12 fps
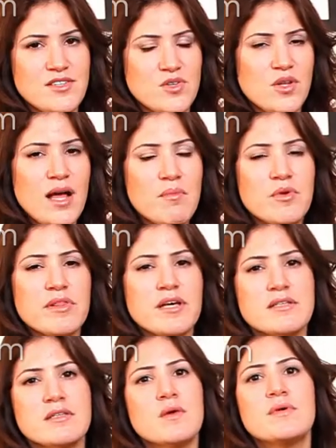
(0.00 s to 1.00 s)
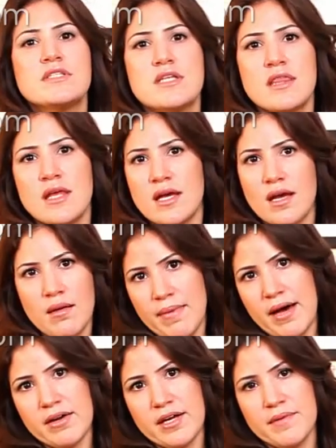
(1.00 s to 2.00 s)
So, a lot more things go into thinking
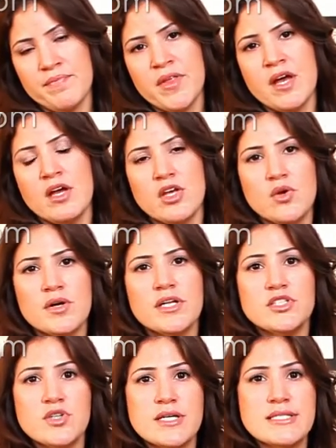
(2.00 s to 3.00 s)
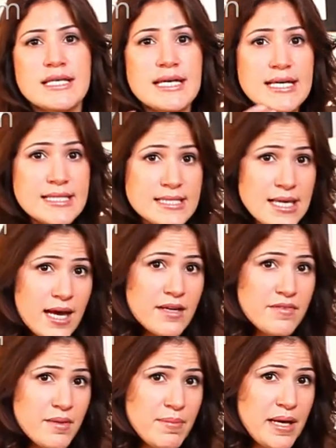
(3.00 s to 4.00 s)
about it. You can address the inside
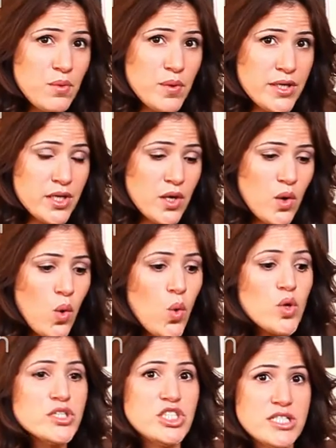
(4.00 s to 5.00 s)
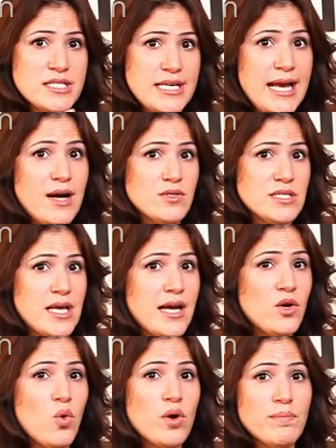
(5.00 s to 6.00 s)
of the bay window or just the
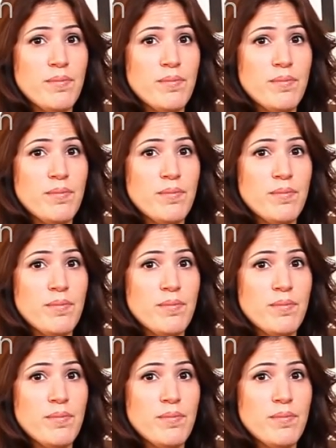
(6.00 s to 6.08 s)
outside or